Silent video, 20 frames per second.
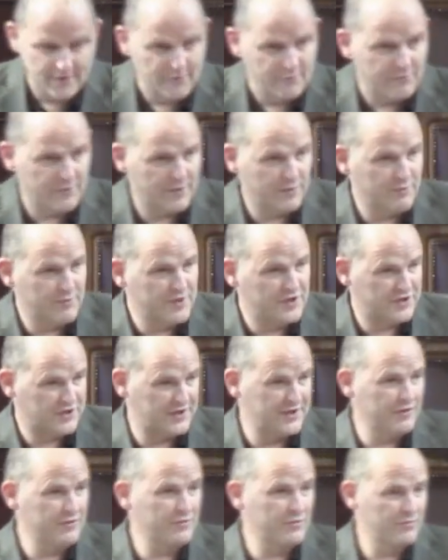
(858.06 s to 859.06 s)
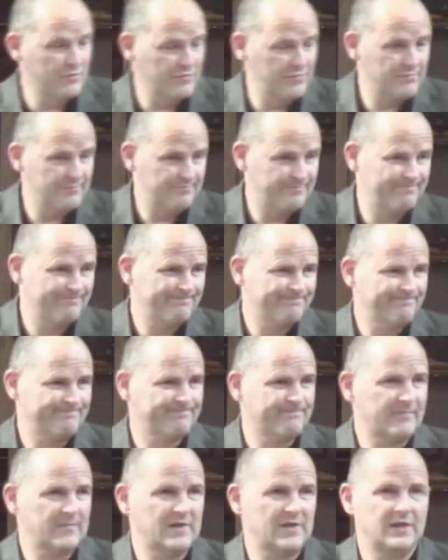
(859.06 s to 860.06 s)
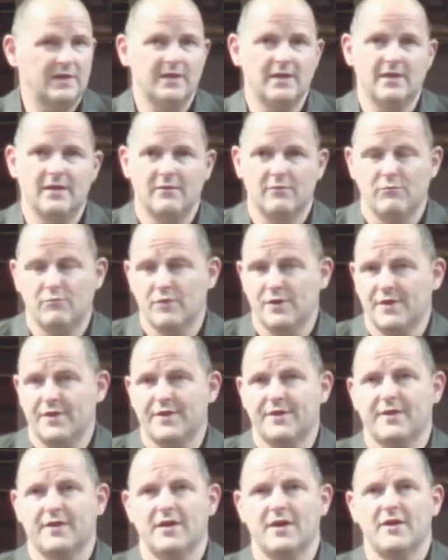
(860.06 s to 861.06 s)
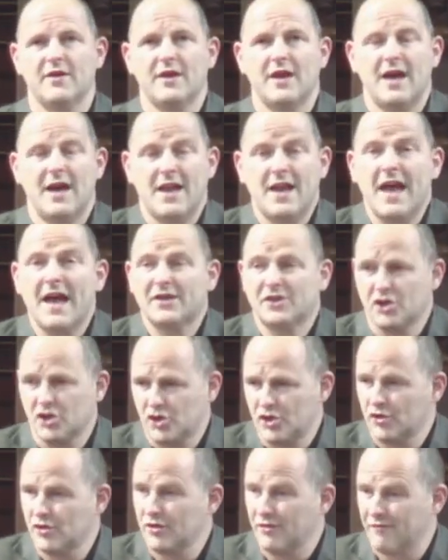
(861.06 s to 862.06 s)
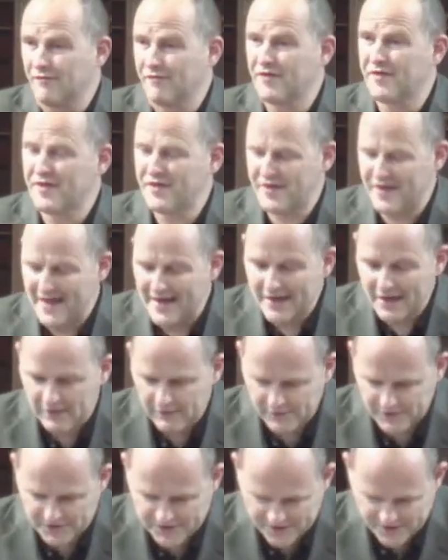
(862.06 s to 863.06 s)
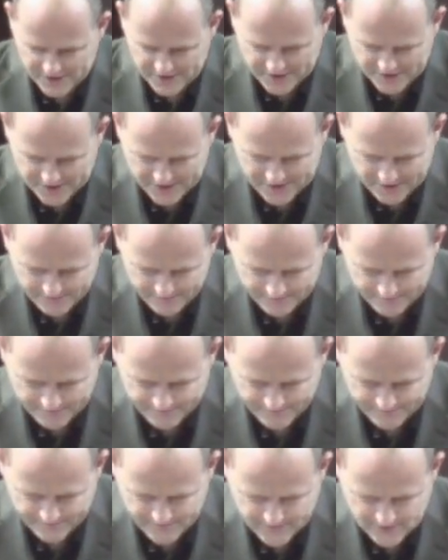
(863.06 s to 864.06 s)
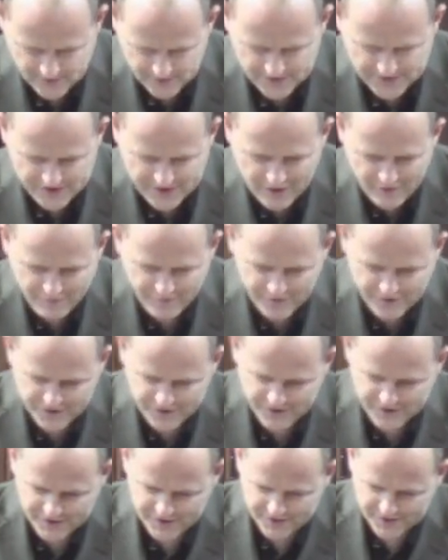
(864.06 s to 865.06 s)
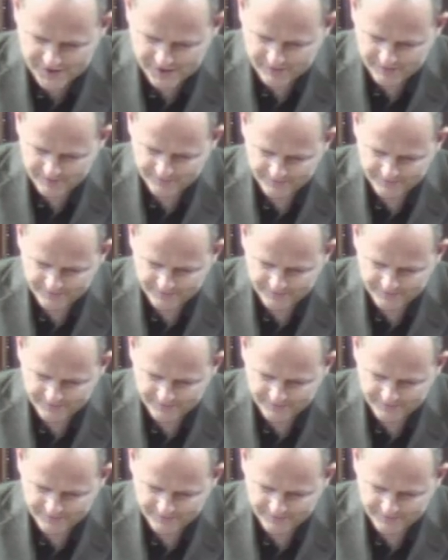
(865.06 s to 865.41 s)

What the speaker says: where we steal with an attitude of thanklessness, selfishness,